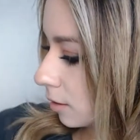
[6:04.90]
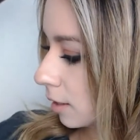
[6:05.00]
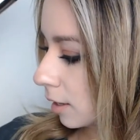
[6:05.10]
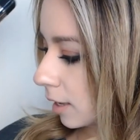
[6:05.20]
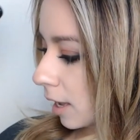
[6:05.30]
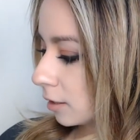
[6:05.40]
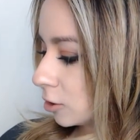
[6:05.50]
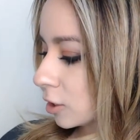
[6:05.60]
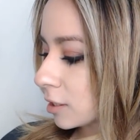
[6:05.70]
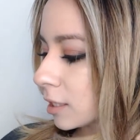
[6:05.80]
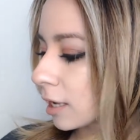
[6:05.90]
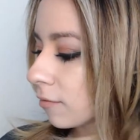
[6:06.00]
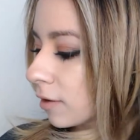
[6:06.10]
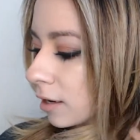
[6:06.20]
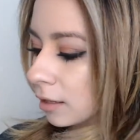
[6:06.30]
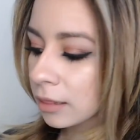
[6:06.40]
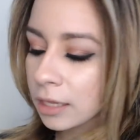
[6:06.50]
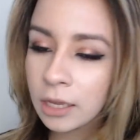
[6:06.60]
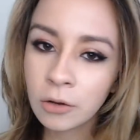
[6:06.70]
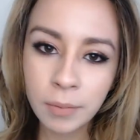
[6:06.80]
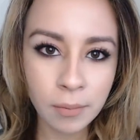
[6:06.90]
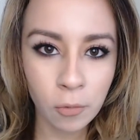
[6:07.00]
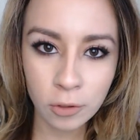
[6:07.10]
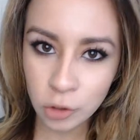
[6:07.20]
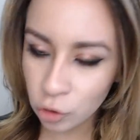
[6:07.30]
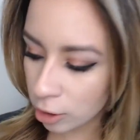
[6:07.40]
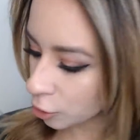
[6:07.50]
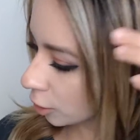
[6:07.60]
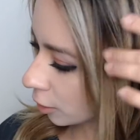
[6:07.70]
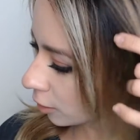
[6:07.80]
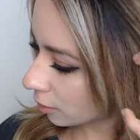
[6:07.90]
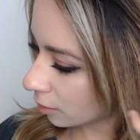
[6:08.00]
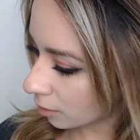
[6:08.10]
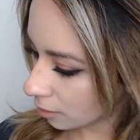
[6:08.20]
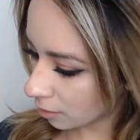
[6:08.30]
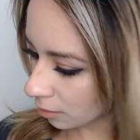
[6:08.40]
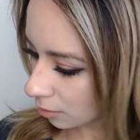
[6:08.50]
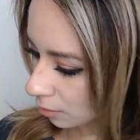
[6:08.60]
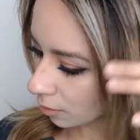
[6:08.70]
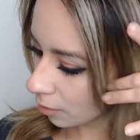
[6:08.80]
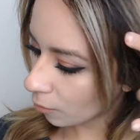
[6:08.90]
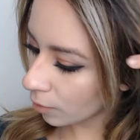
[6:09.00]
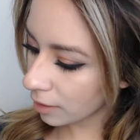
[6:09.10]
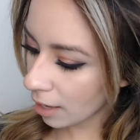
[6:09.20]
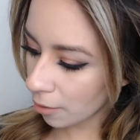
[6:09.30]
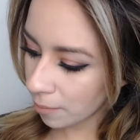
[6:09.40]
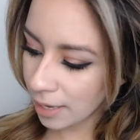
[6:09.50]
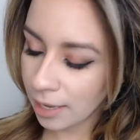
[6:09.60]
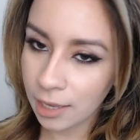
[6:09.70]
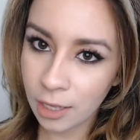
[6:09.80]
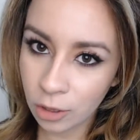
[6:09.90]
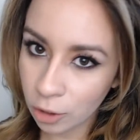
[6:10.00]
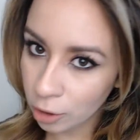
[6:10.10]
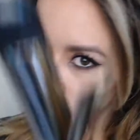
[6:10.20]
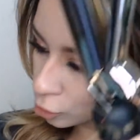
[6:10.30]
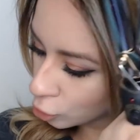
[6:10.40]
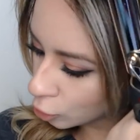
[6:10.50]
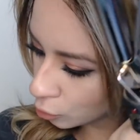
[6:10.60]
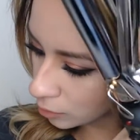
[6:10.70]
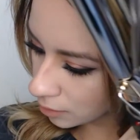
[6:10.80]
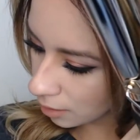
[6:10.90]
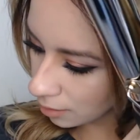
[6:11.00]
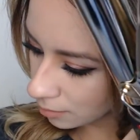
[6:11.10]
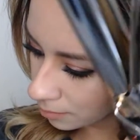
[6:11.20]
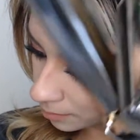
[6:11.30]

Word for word: Again, just to give it a little bit more structured without making it look too done.